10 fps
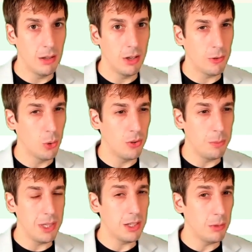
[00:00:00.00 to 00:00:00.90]
Of course,
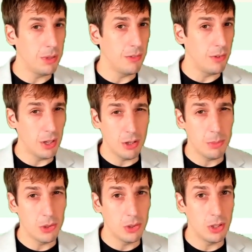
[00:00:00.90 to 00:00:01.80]
B could be a
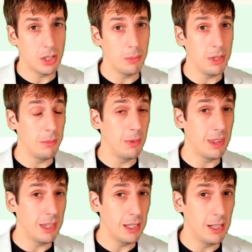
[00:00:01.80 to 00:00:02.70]
variable, it could be a
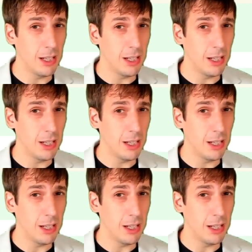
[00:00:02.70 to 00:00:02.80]
method,